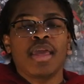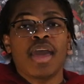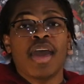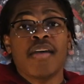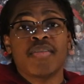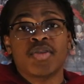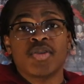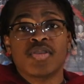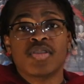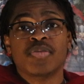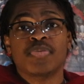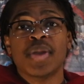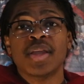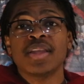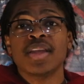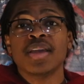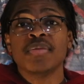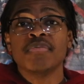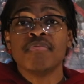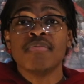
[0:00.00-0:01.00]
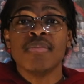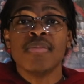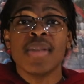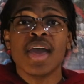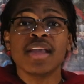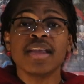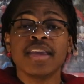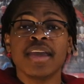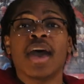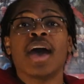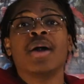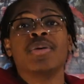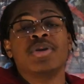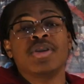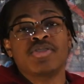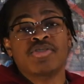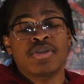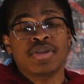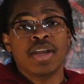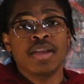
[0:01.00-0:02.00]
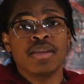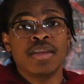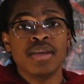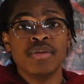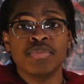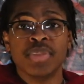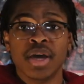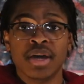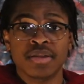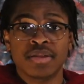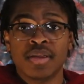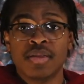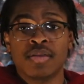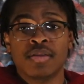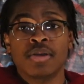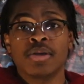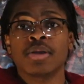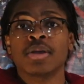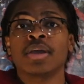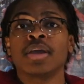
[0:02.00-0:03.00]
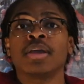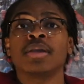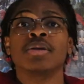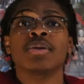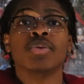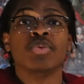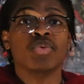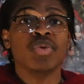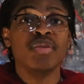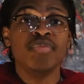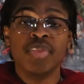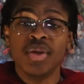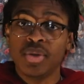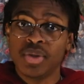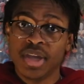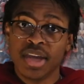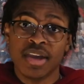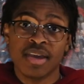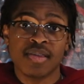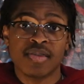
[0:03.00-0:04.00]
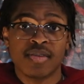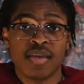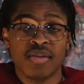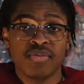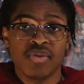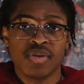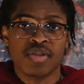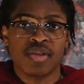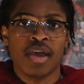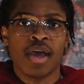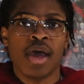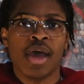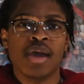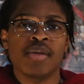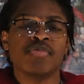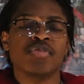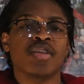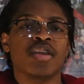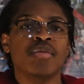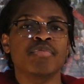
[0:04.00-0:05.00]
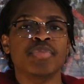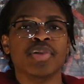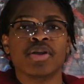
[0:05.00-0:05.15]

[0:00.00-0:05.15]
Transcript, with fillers: After spending many hours trying to debug the circuit, rebuilding it several times, and